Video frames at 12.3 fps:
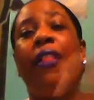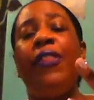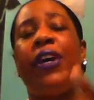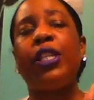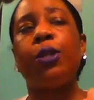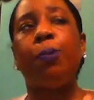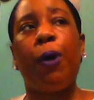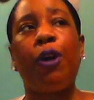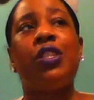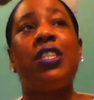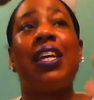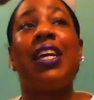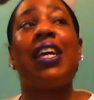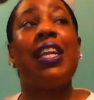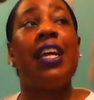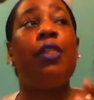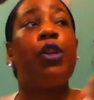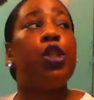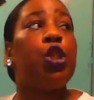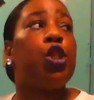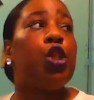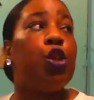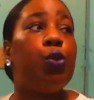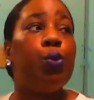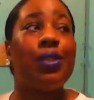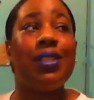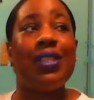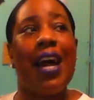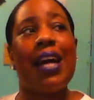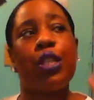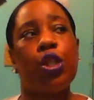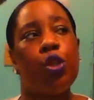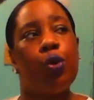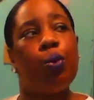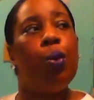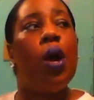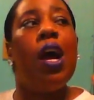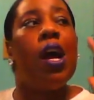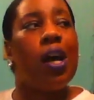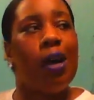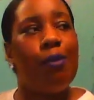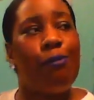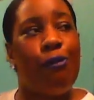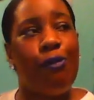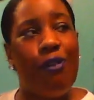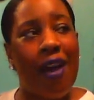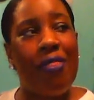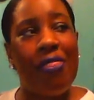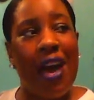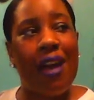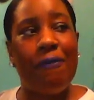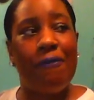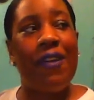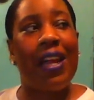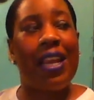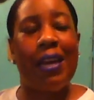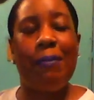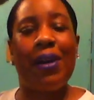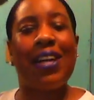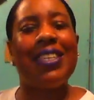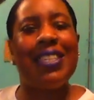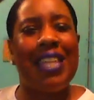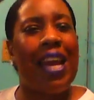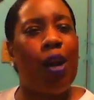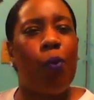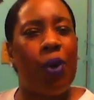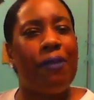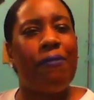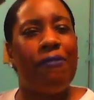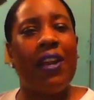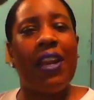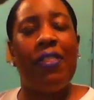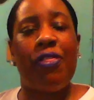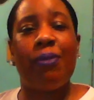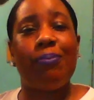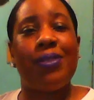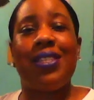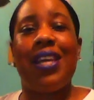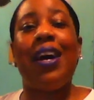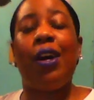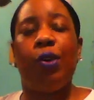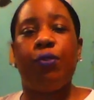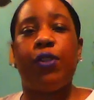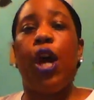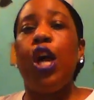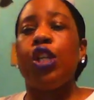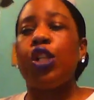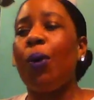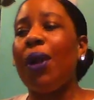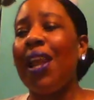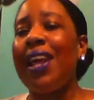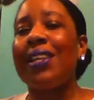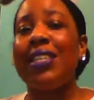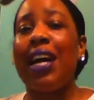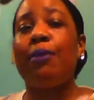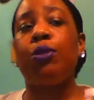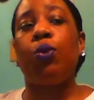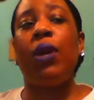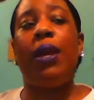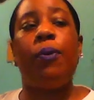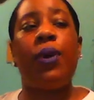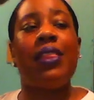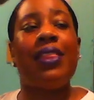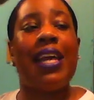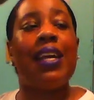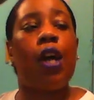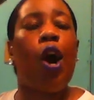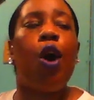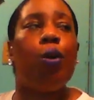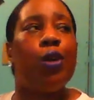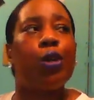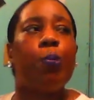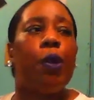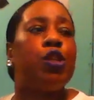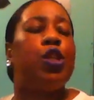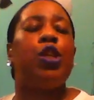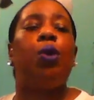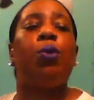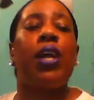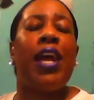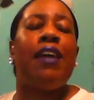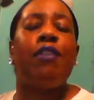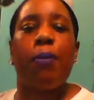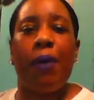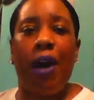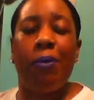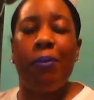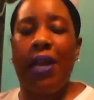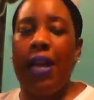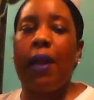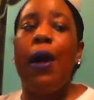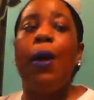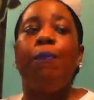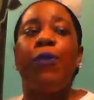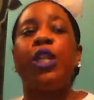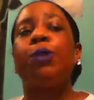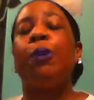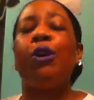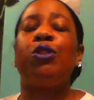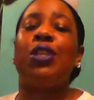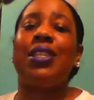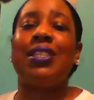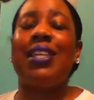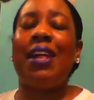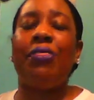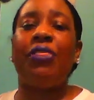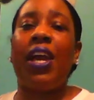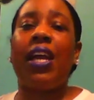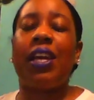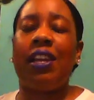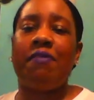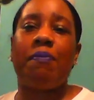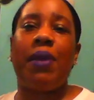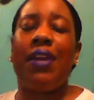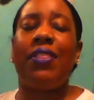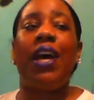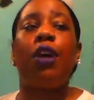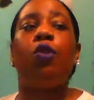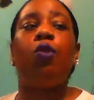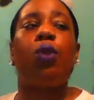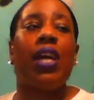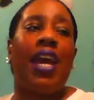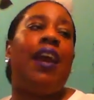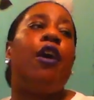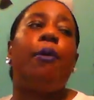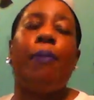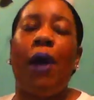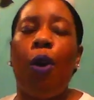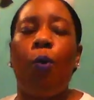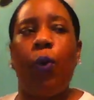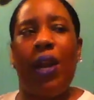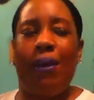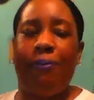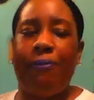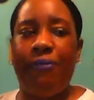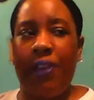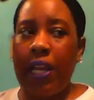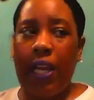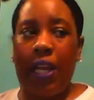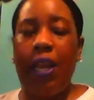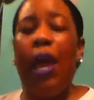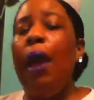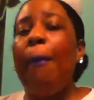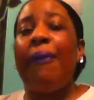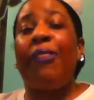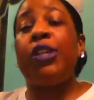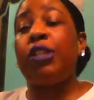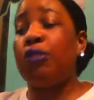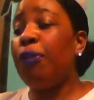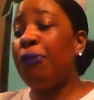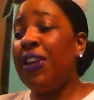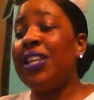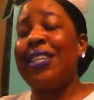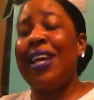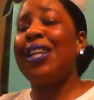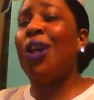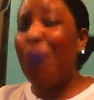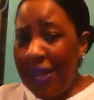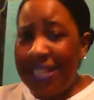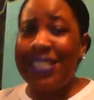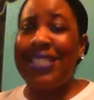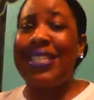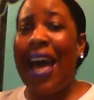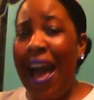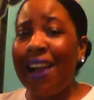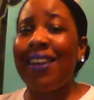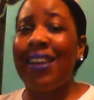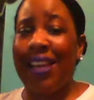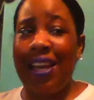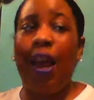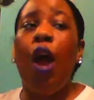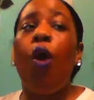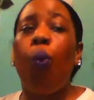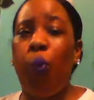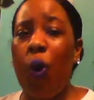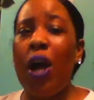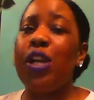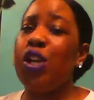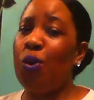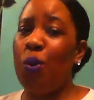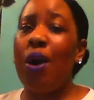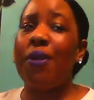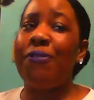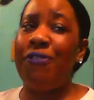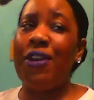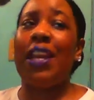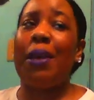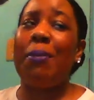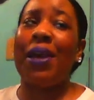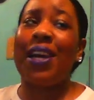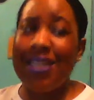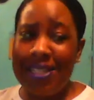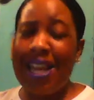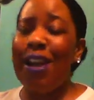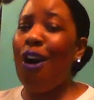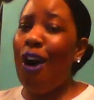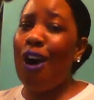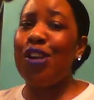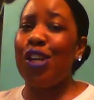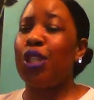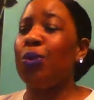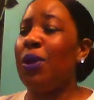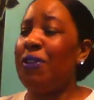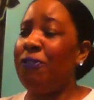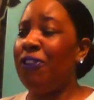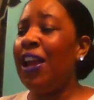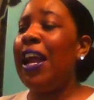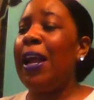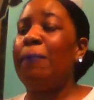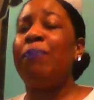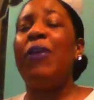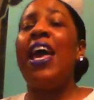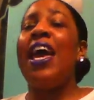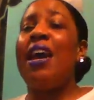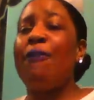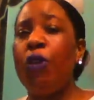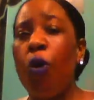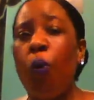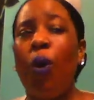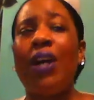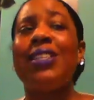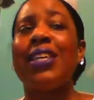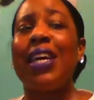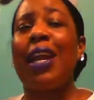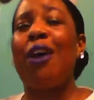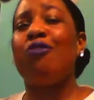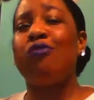this this person can either choose not to confront that feeling because they don't want to feel it themselves. So a lot of times we, we think, oh, this person don't care about me. This person is not thinking of me. They don't care about what I'm feeling. But the truth is they know exactly what you are feeling because they are your twin flame. If you want to get a